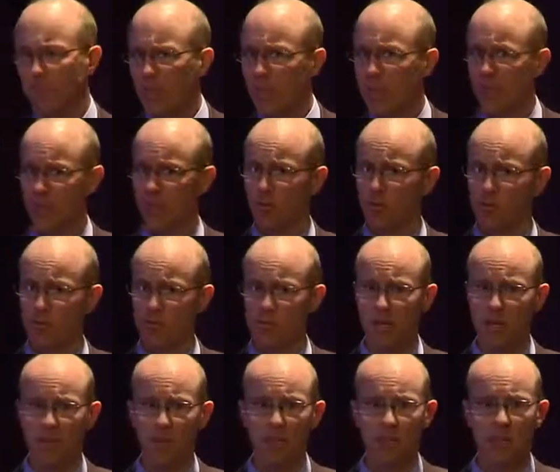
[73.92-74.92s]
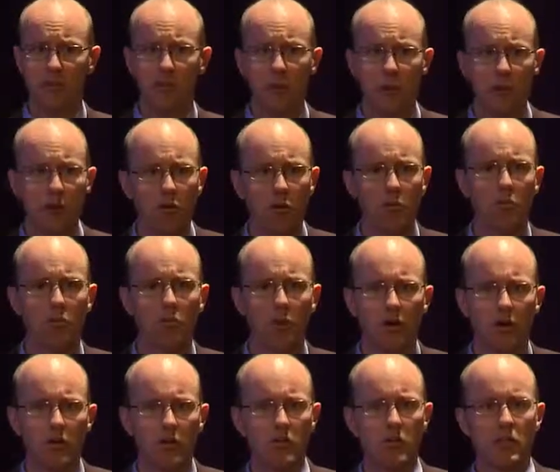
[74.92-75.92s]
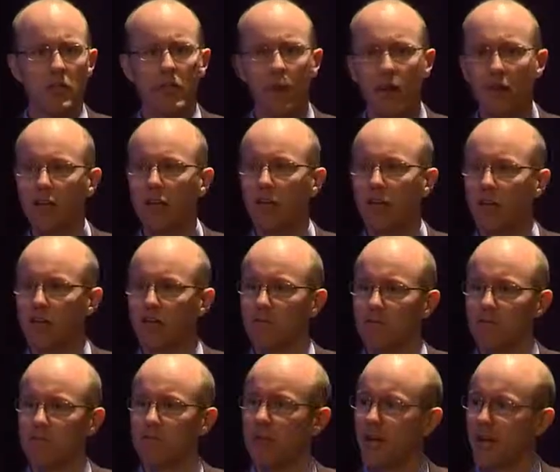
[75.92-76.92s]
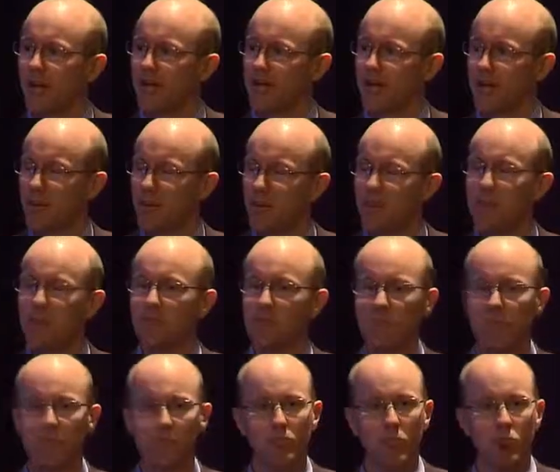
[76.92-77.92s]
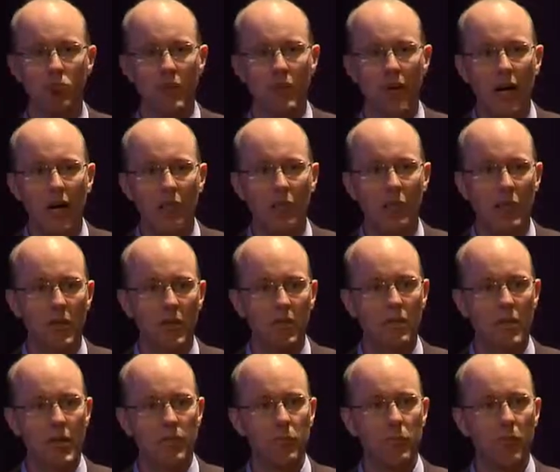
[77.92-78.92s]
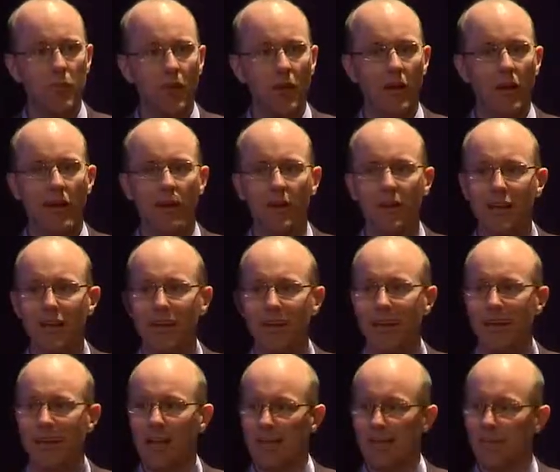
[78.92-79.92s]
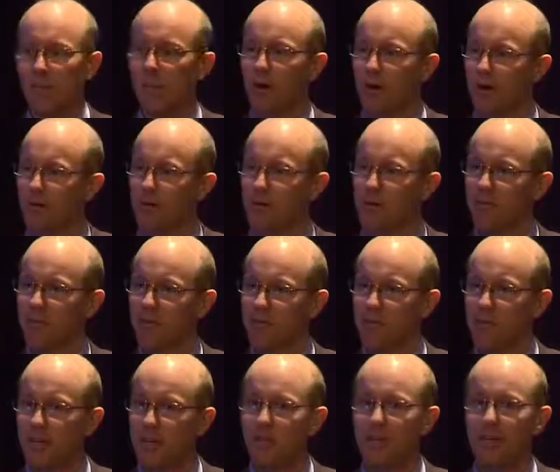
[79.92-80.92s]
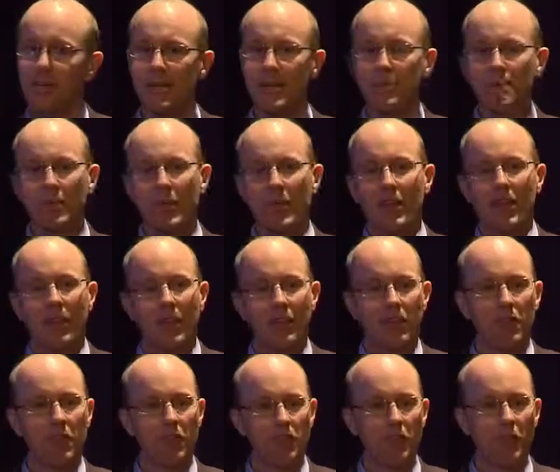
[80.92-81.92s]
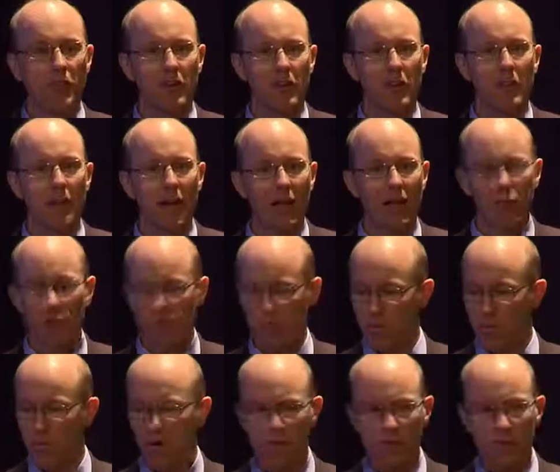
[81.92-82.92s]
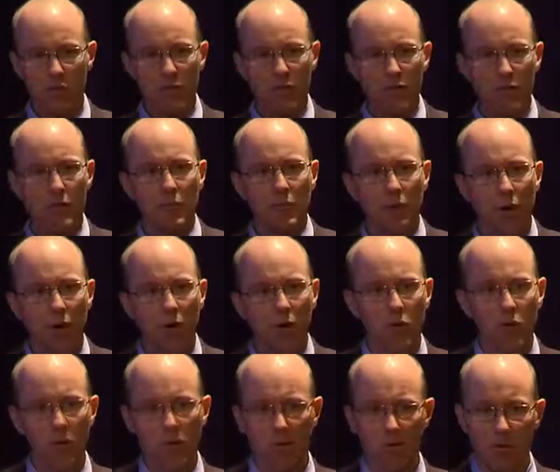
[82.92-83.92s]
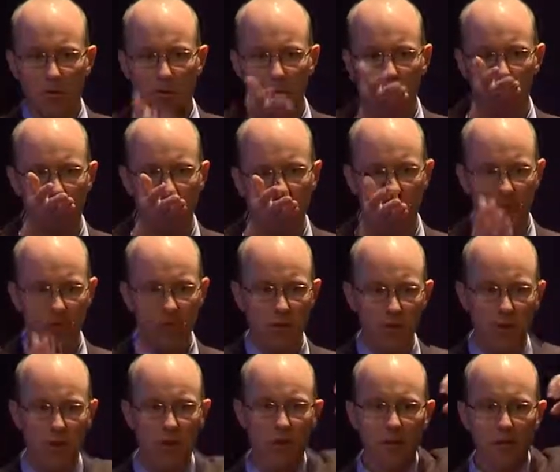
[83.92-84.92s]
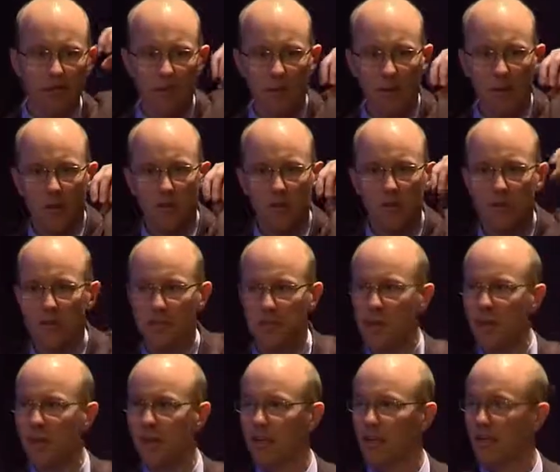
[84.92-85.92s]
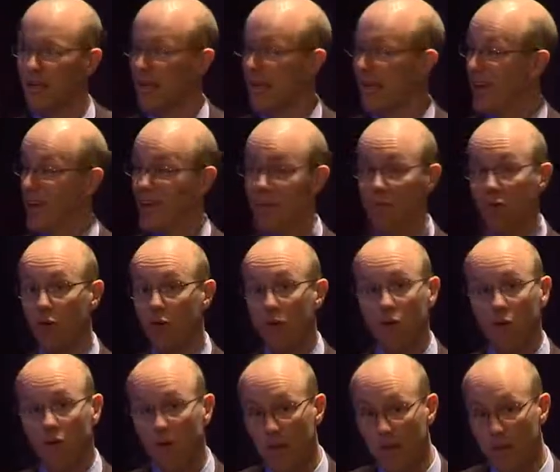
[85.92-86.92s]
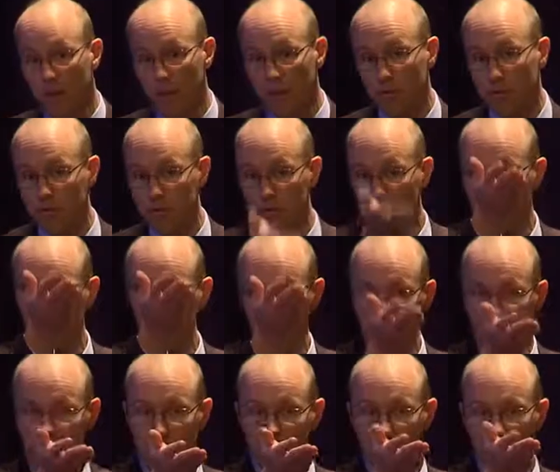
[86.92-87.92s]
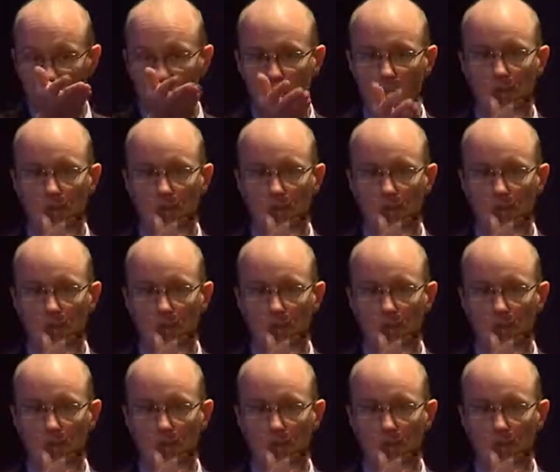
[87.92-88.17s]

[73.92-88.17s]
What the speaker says: And of course, as you know, lawn bowls is an icon of Australian retirement. More than 500,000 people play lawn bowls every year. And for those of you who know about lawn bowls, you've got to bowl the ball, try and get it close to the jack. And if you bowl that ball straight down the middle,